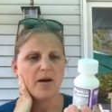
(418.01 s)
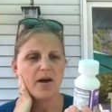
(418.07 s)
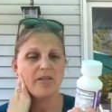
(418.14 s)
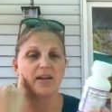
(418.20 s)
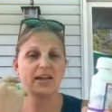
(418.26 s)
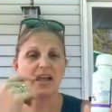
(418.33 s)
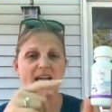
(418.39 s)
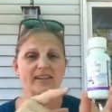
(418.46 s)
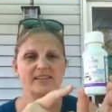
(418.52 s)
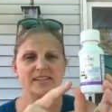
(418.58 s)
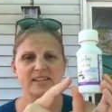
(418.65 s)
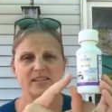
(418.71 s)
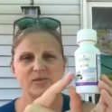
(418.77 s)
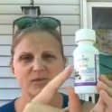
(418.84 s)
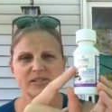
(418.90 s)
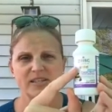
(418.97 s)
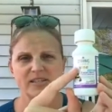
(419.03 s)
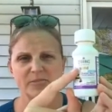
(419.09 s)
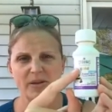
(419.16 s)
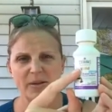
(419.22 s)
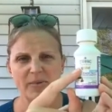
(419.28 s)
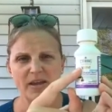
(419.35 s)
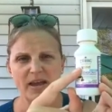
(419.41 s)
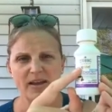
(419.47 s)
again, see this one says
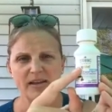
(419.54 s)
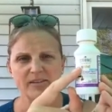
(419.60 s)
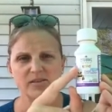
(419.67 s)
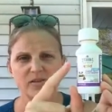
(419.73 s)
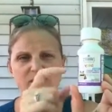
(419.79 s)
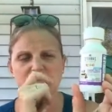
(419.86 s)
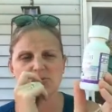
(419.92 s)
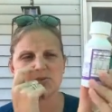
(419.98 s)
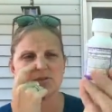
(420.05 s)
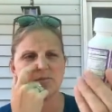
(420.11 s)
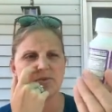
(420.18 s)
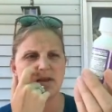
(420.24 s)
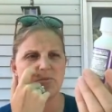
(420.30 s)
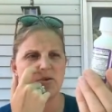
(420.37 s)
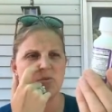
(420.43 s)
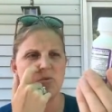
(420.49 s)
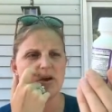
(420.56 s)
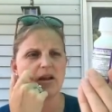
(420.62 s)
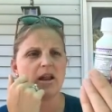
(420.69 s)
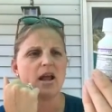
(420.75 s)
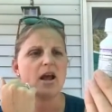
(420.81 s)
baby on it. So this was the baby one.